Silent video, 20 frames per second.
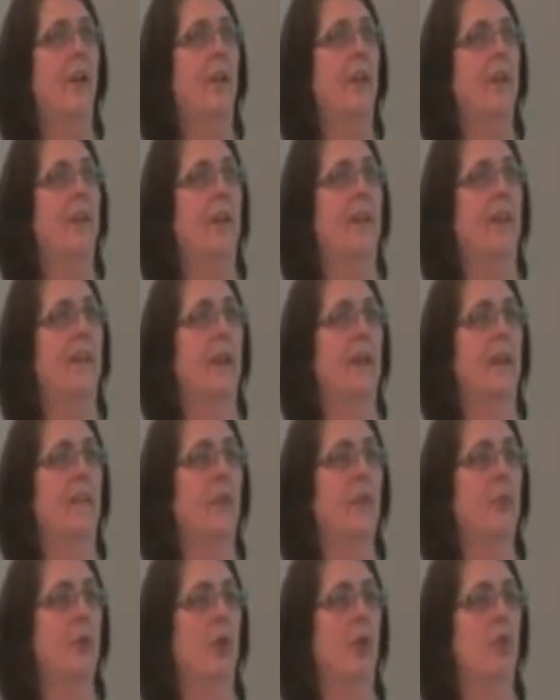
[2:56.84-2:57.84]
is that
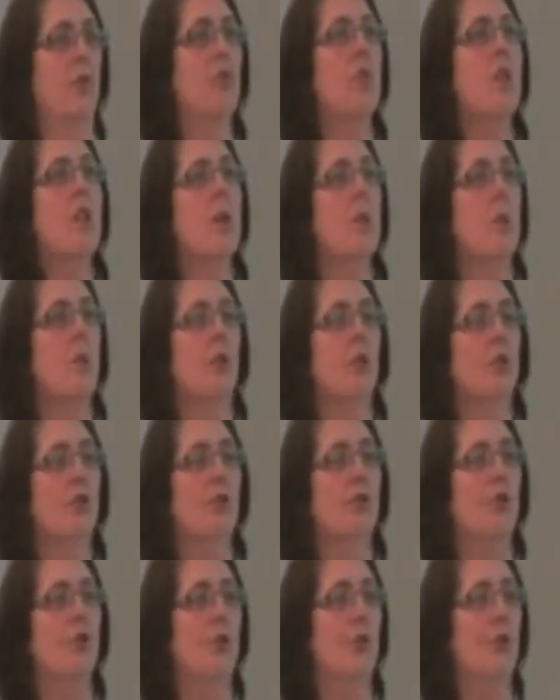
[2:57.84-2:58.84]
if we really want
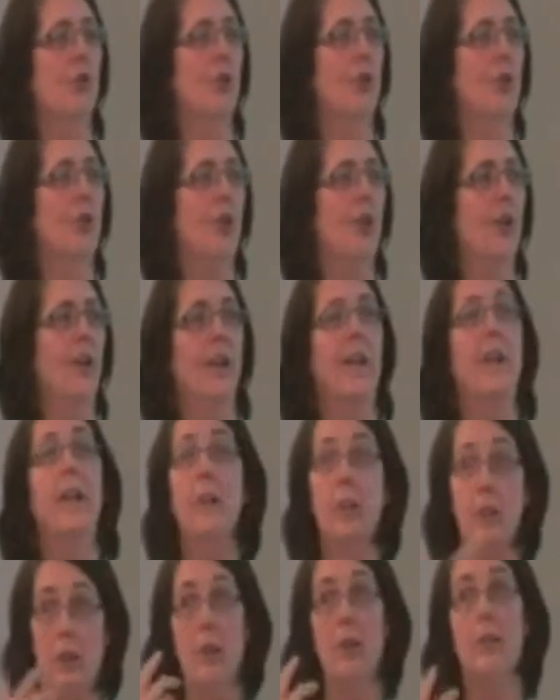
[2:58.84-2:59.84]
to,
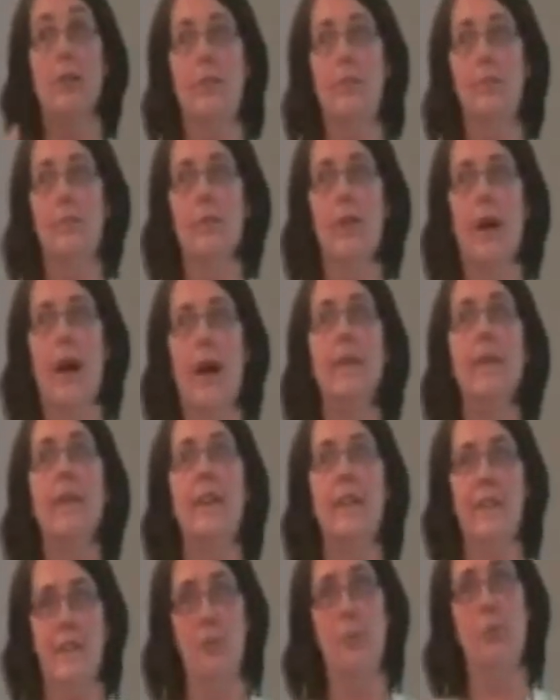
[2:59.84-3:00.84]
I
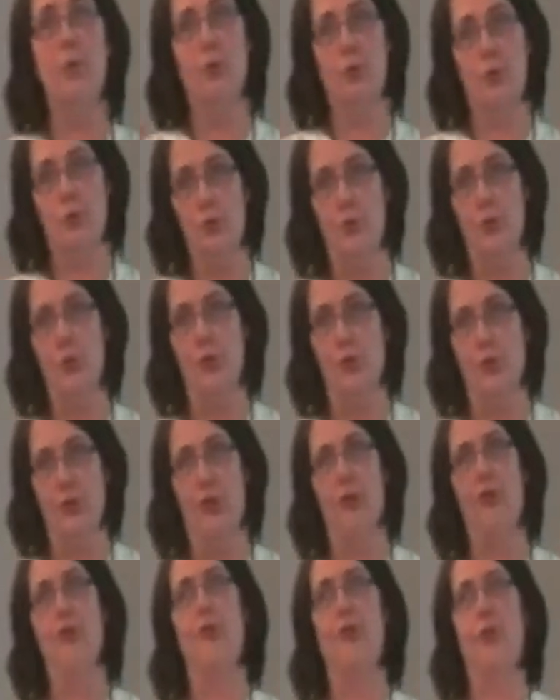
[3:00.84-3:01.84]
think it's important to
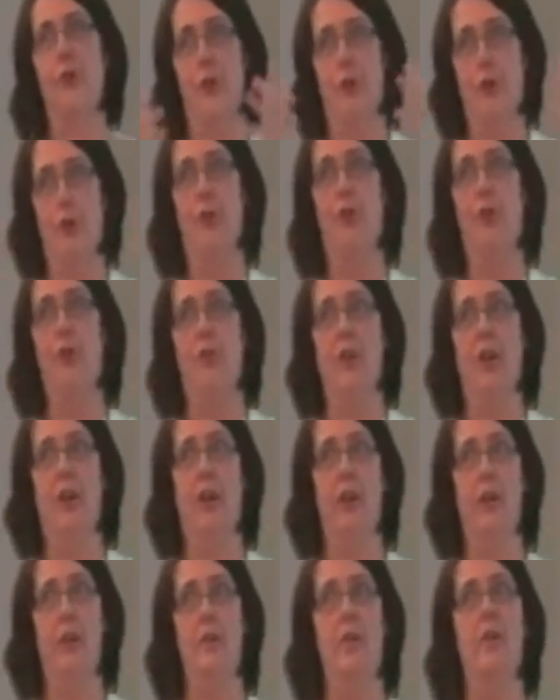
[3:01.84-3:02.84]
search for a
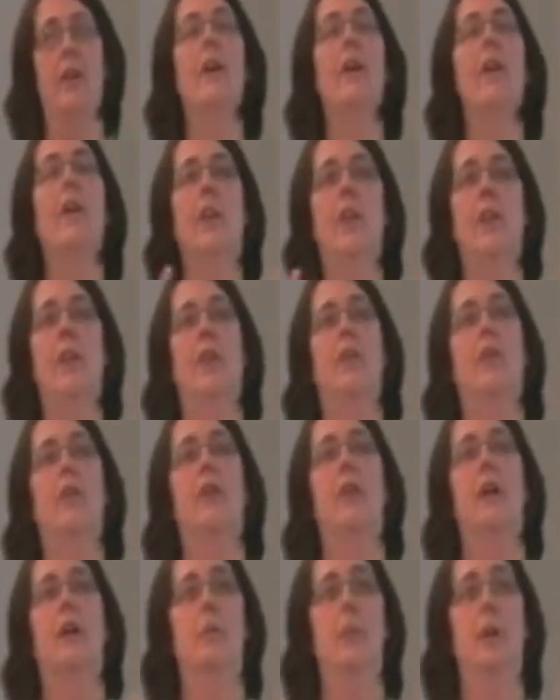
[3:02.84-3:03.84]
unified
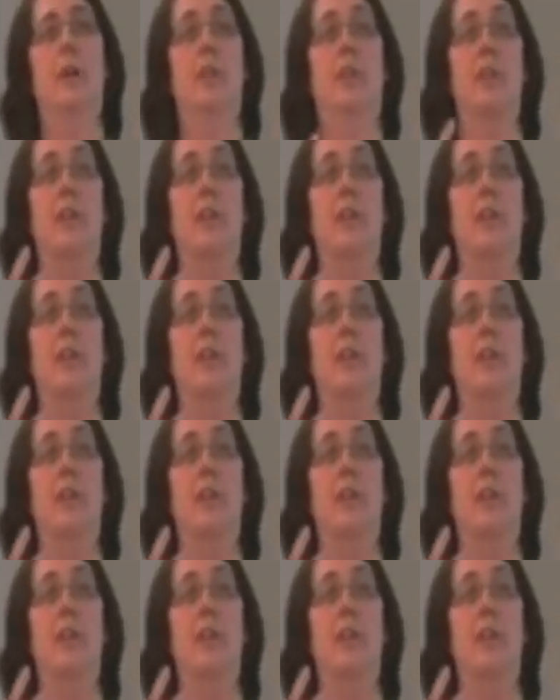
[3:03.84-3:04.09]
theory and method